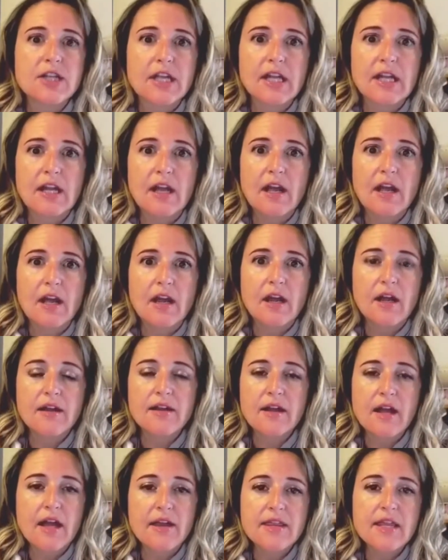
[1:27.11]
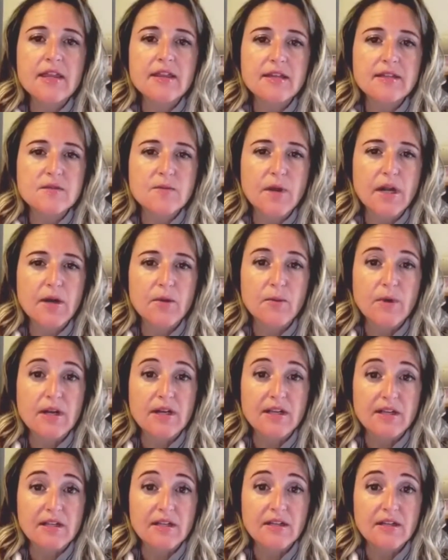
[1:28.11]
And I think that's why I
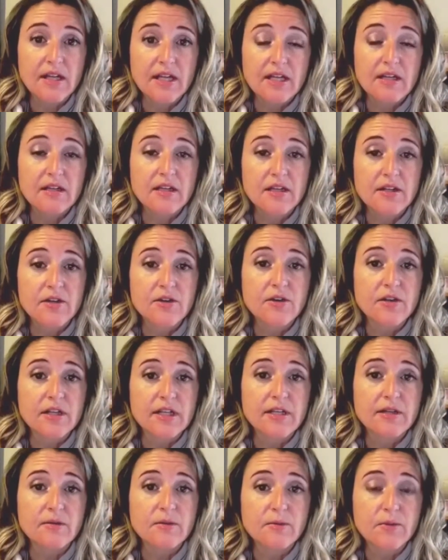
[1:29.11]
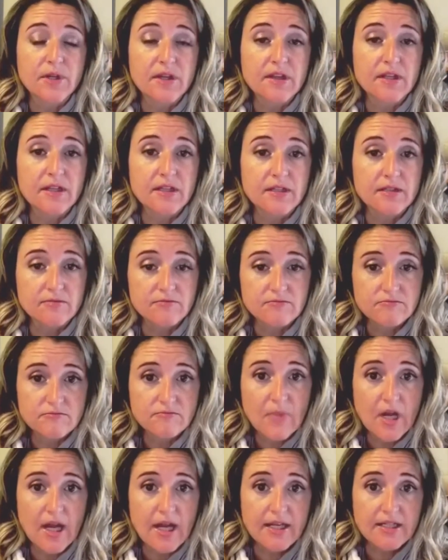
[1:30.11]
read it, like literally within,
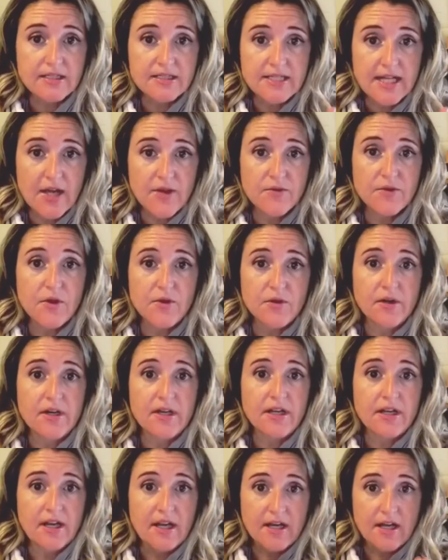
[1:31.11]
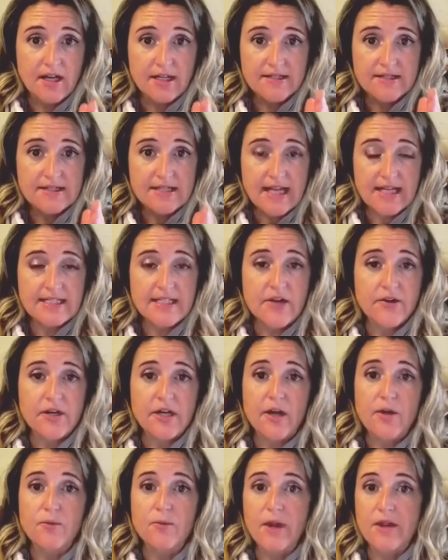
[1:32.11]
I downloaded it and I sat down
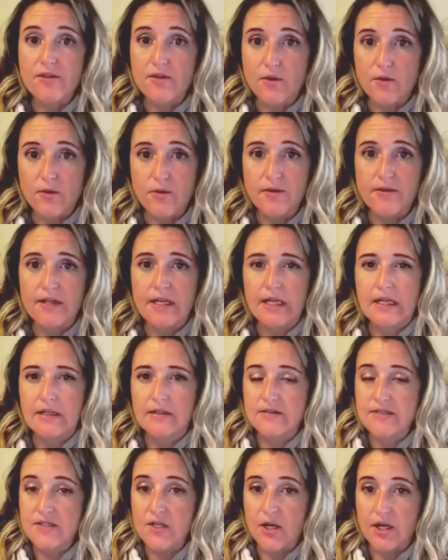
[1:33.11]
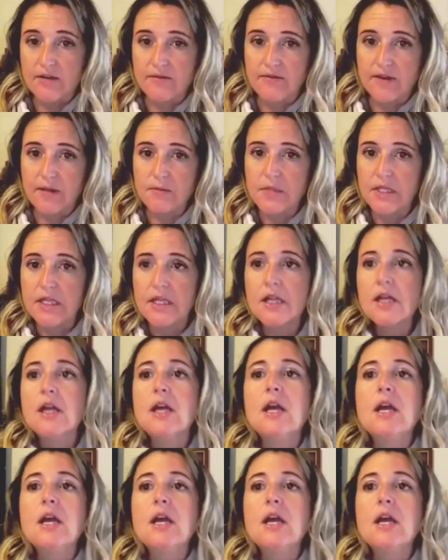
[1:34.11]
and I read the whole thing. Sorry, family.